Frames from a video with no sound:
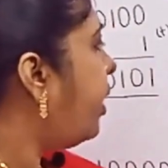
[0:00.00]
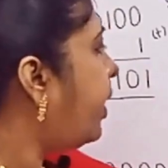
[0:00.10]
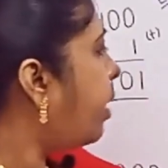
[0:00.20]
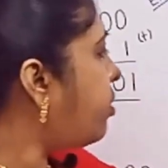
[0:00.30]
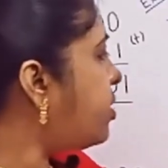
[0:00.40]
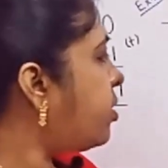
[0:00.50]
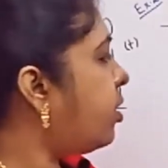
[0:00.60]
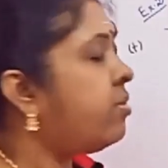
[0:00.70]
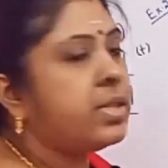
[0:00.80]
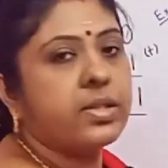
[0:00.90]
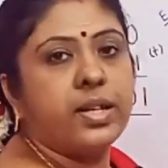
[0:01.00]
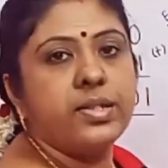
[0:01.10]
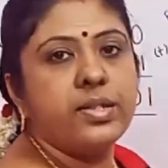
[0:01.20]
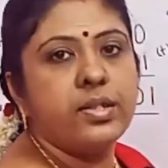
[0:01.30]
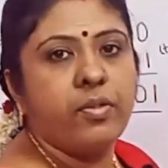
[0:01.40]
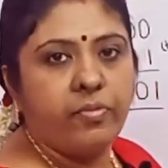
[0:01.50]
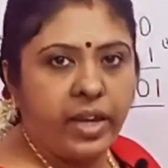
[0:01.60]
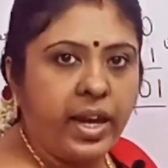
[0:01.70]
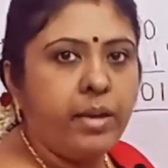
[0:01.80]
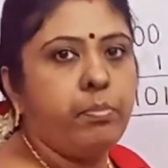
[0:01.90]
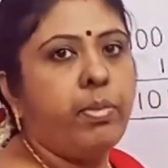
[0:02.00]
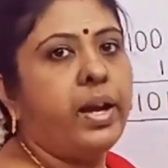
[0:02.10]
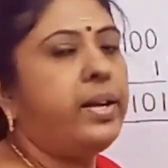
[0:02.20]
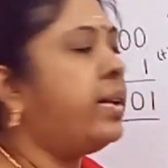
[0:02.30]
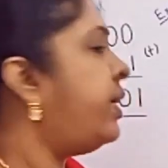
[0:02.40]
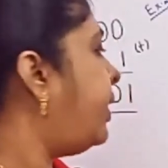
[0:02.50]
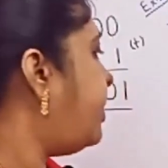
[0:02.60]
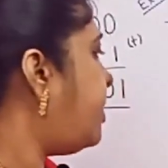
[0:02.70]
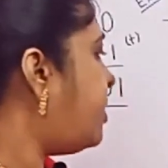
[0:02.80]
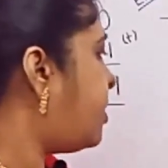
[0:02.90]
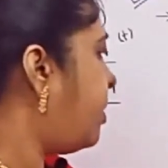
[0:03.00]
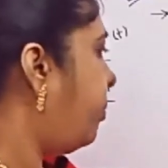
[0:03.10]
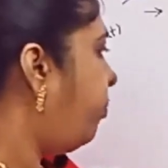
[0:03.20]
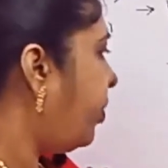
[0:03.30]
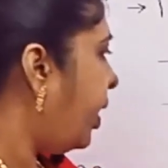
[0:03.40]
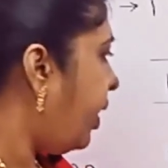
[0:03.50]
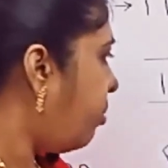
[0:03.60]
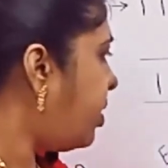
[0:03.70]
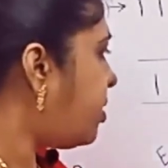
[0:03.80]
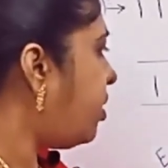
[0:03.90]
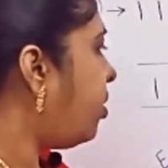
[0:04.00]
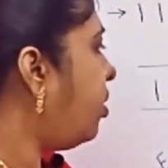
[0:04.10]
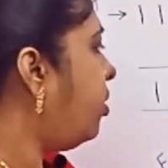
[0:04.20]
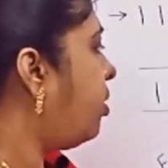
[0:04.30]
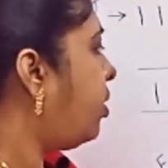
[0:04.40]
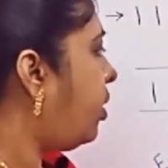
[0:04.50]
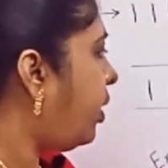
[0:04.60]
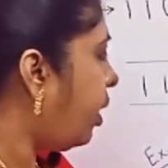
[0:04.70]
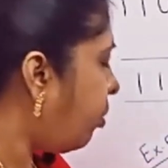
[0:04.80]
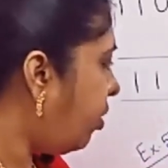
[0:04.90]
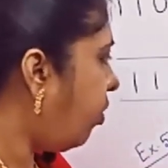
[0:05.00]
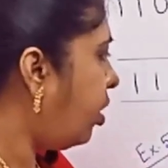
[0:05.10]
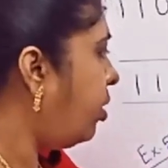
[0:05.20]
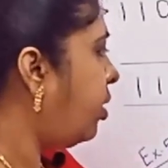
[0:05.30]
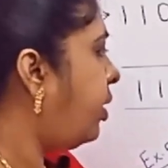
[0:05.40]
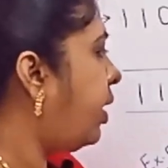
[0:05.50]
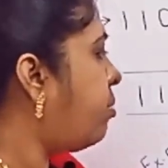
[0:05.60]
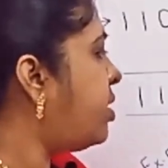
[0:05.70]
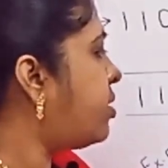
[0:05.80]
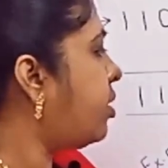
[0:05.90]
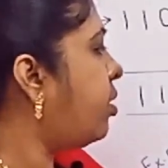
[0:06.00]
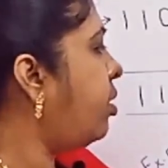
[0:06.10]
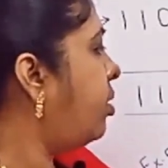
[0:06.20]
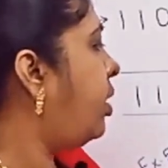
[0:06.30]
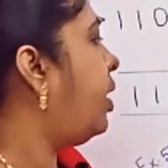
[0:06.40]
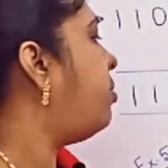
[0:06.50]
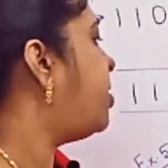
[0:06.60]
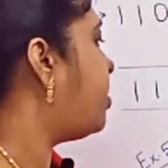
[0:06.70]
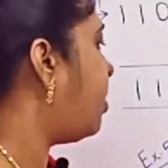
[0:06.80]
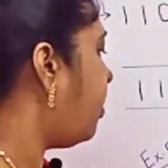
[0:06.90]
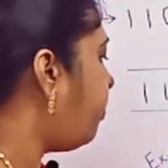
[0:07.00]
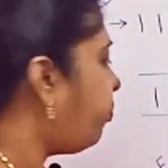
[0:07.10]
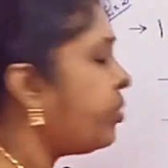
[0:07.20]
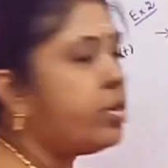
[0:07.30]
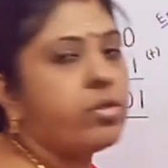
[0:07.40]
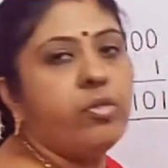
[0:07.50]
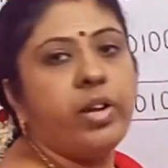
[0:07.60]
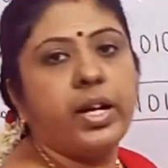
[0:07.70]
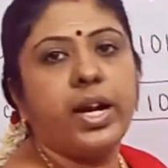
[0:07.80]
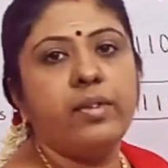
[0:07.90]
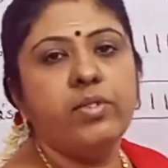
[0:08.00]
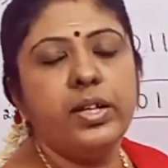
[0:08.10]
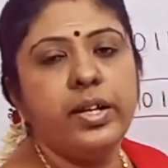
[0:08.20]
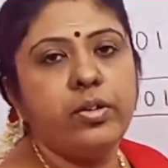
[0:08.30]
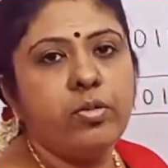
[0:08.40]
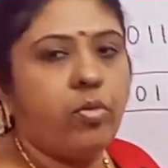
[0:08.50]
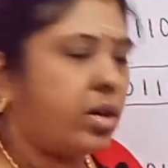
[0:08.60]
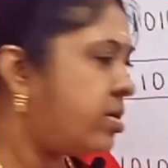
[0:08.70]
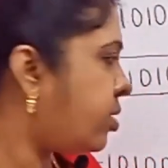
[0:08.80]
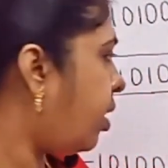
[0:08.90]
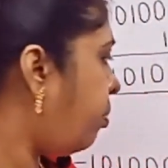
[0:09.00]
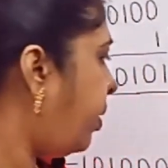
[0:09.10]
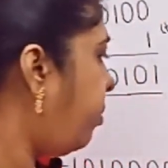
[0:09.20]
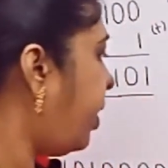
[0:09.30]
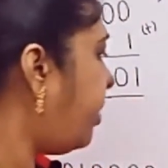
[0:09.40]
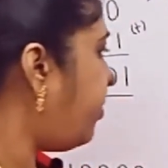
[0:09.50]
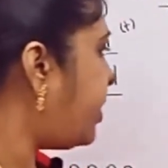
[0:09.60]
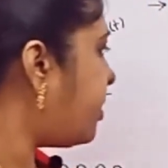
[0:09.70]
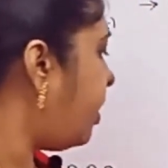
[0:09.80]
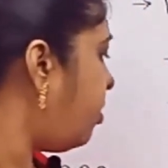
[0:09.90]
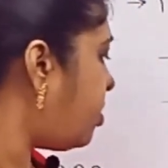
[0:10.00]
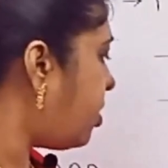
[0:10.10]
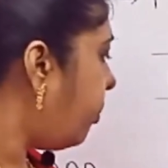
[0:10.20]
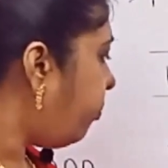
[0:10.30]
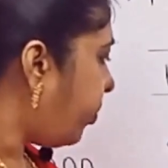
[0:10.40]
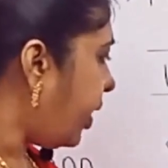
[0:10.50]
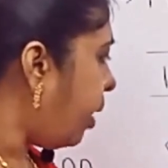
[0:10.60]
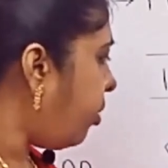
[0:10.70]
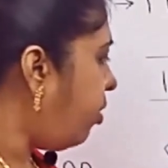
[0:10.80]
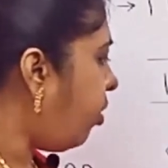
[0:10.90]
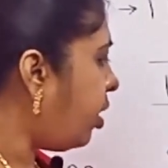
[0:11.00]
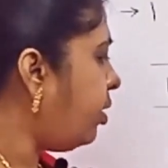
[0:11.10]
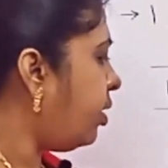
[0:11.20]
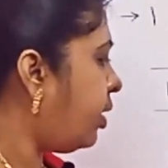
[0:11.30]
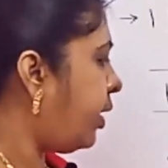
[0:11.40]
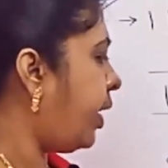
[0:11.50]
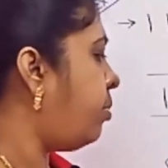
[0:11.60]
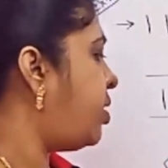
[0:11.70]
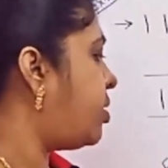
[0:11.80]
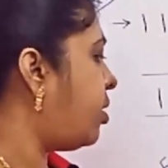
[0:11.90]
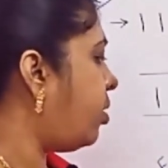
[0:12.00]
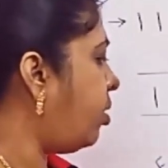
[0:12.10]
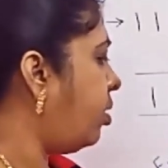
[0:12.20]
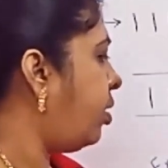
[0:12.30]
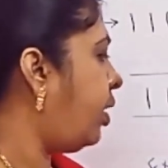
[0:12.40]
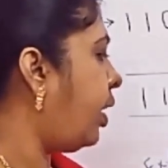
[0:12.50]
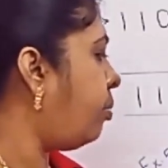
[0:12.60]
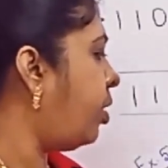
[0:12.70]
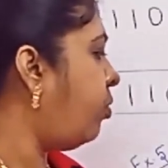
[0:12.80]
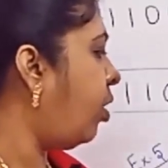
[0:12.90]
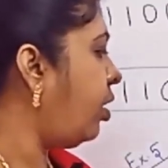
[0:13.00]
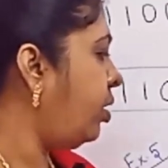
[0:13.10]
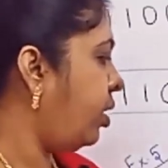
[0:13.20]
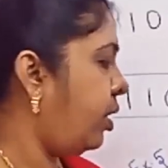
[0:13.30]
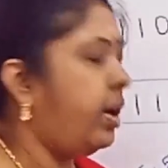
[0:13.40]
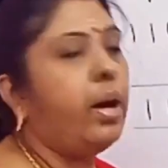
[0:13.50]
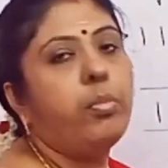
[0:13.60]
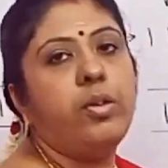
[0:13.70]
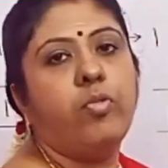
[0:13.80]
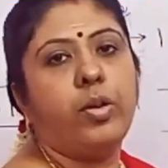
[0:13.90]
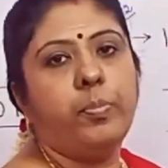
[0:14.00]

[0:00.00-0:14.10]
00 which consists of 8 binary digits, 00, 11, 00, 00. So when converting to 1's complement which gives 11, 00, 11, 11.